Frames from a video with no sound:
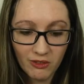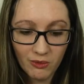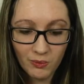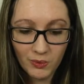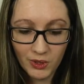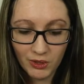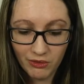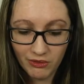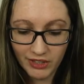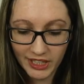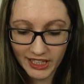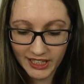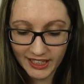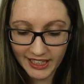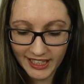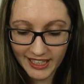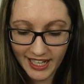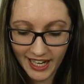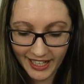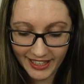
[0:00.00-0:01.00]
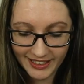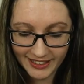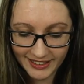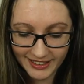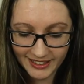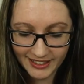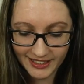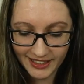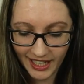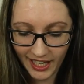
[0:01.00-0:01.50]
were really
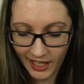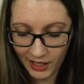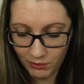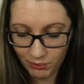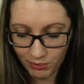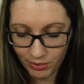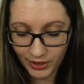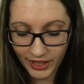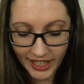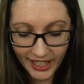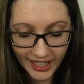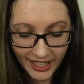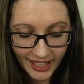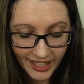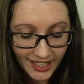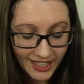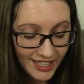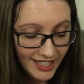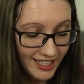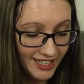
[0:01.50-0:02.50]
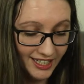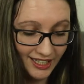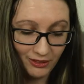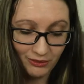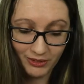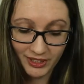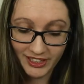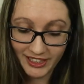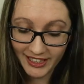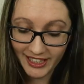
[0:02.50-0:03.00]
nice and pretty, and I
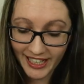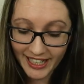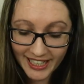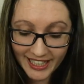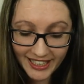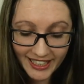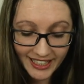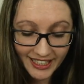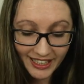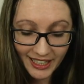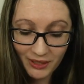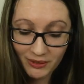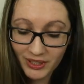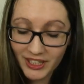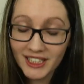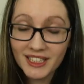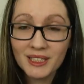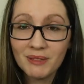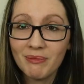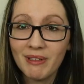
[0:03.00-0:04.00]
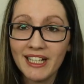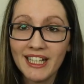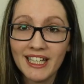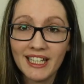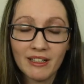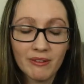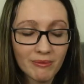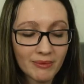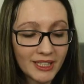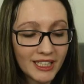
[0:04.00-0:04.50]
really like it, and I want to display
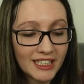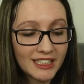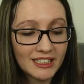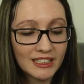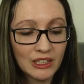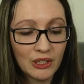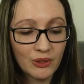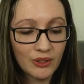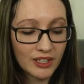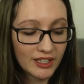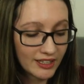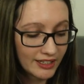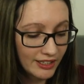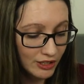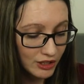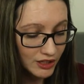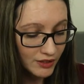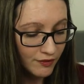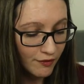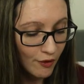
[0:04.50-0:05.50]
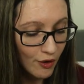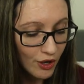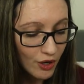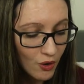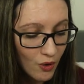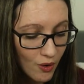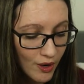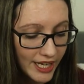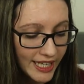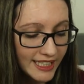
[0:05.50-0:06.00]
them. So there's four
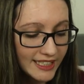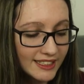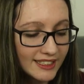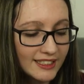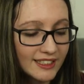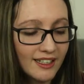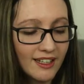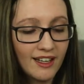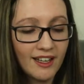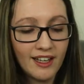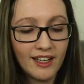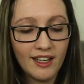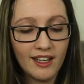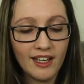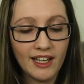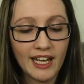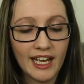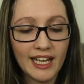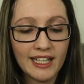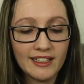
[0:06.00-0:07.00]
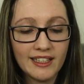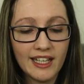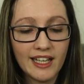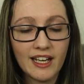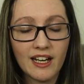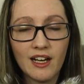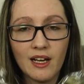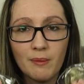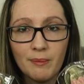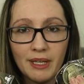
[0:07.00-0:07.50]
coins and they
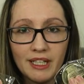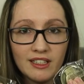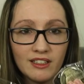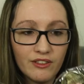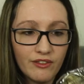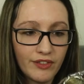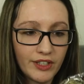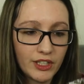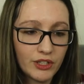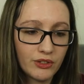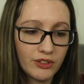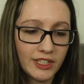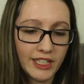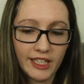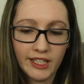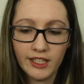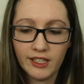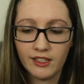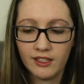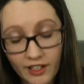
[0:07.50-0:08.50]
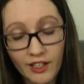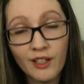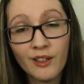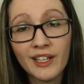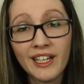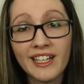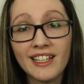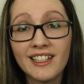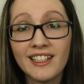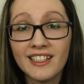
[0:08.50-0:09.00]
come individually.
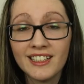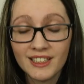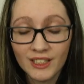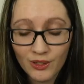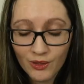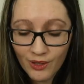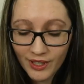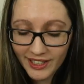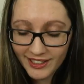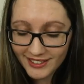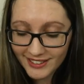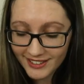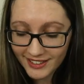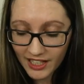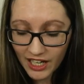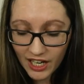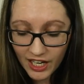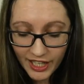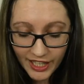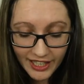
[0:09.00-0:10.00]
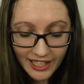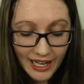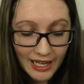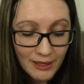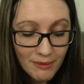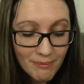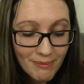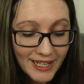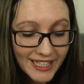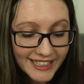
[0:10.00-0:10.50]
Okay, these coins are
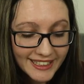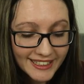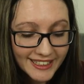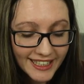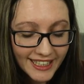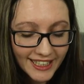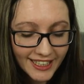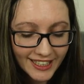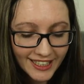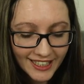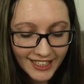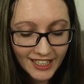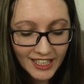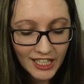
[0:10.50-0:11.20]
amazing.